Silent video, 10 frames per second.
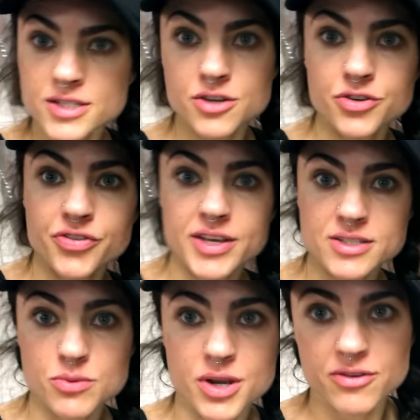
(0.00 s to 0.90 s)
So
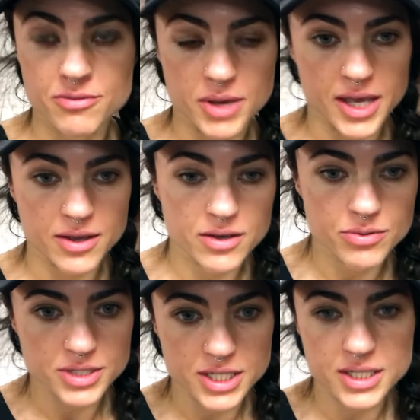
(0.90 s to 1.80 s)
phase one of my
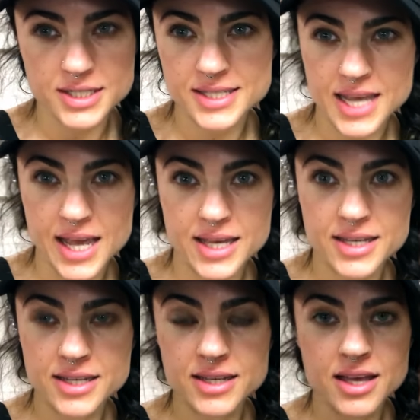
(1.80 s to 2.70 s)
ridiculous day
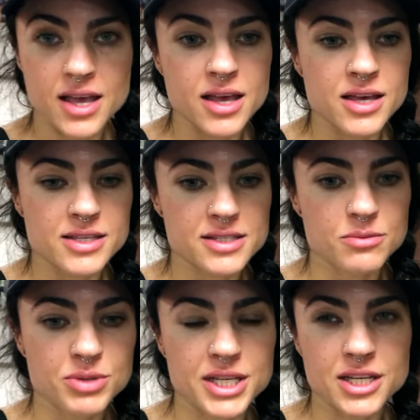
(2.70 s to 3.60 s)
is
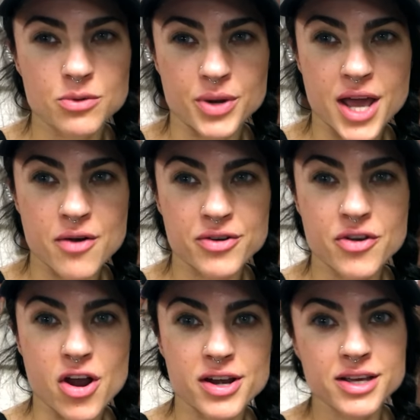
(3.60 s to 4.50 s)
completed, 1 hour of
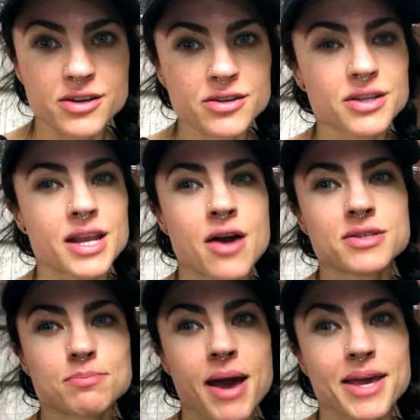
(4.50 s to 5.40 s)
cardio. Now
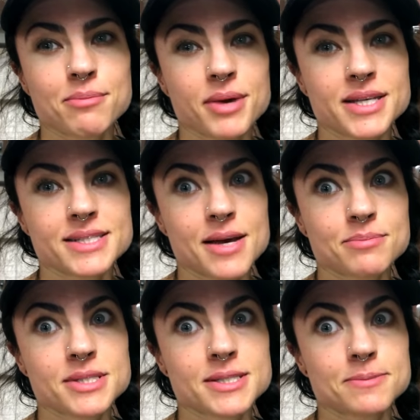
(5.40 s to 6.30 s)
it's back in
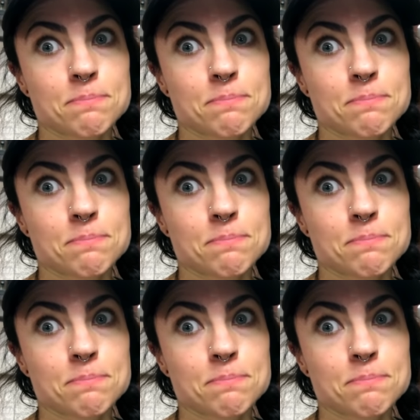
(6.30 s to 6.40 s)
biceps.